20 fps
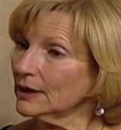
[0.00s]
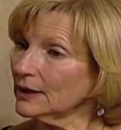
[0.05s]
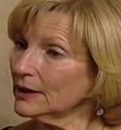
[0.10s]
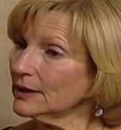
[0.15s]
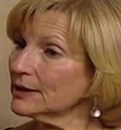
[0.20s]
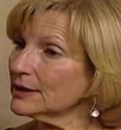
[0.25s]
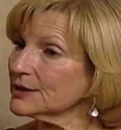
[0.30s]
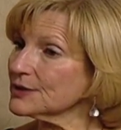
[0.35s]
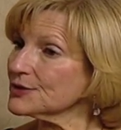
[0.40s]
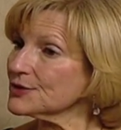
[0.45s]

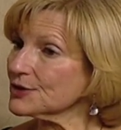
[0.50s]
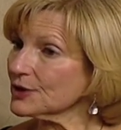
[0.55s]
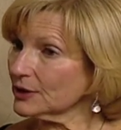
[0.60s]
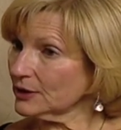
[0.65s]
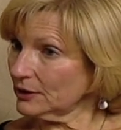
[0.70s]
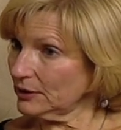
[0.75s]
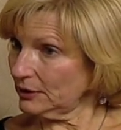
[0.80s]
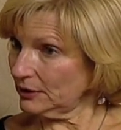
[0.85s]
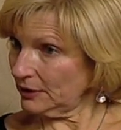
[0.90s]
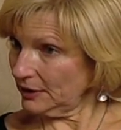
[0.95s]
is
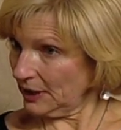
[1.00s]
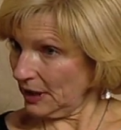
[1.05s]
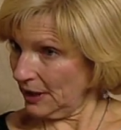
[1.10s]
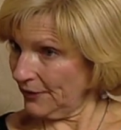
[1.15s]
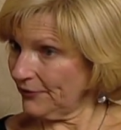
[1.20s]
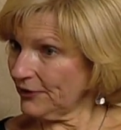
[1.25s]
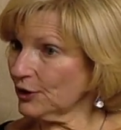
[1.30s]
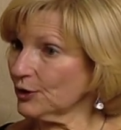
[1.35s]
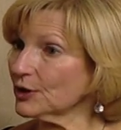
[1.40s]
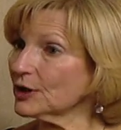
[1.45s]
cl- a
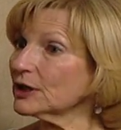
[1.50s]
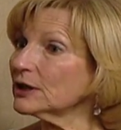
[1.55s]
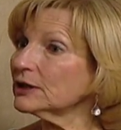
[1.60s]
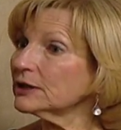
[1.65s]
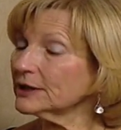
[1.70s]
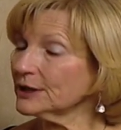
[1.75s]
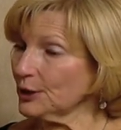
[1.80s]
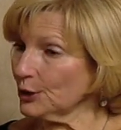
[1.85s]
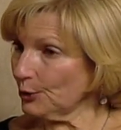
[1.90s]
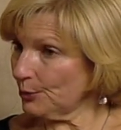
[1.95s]
very
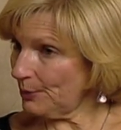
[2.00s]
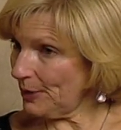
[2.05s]
clear